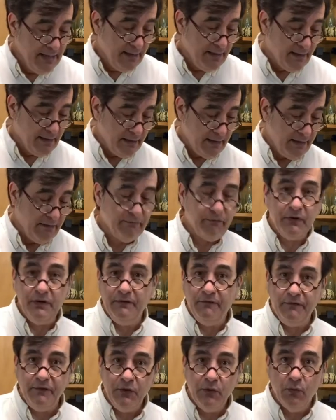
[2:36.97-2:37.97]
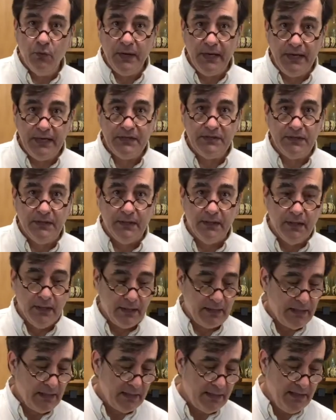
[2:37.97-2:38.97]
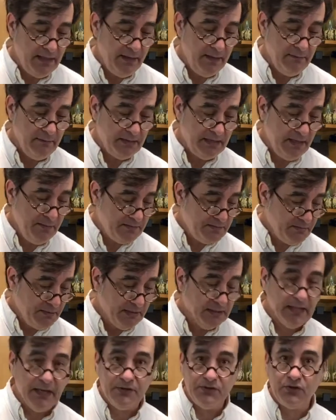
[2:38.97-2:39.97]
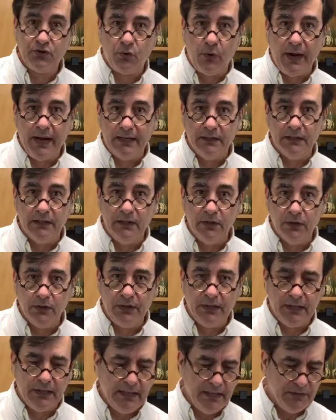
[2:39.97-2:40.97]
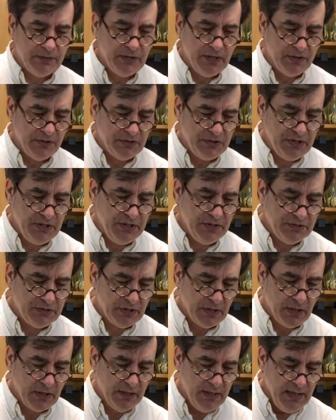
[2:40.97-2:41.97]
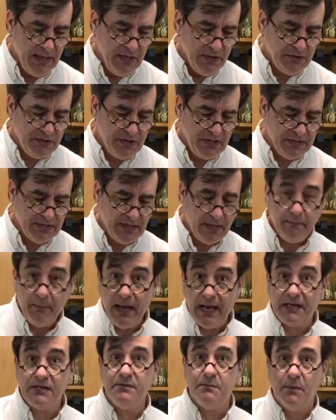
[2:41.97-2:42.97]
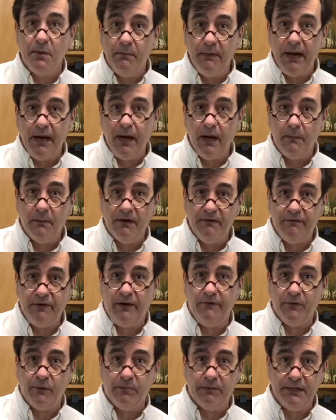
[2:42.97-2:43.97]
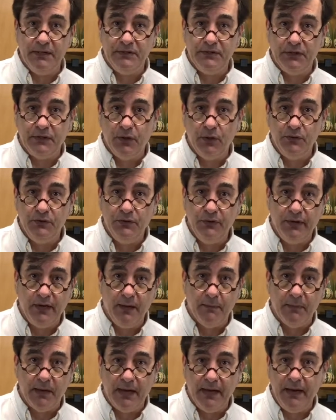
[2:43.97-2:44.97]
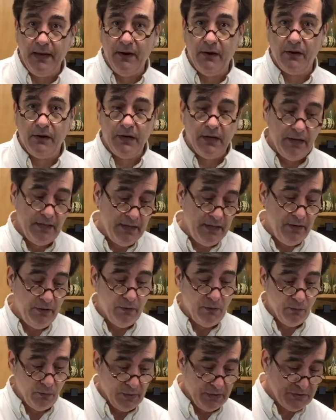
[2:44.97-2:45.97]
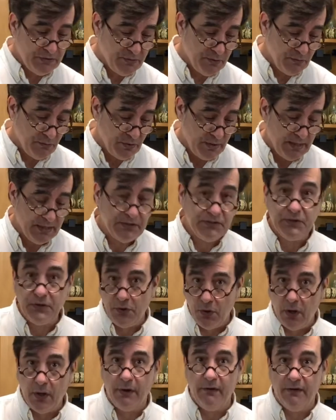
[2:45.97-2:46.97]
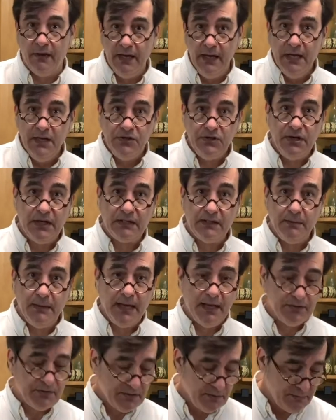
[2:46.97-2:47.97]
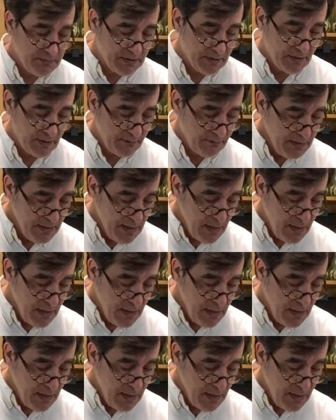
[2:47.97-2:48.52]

every few weeks and kind of keeps me less scraggly looking. And she's at Maximum Hair, my favorite place to go to get my hair cut here in Western Branch. So you ought to check them out sometime.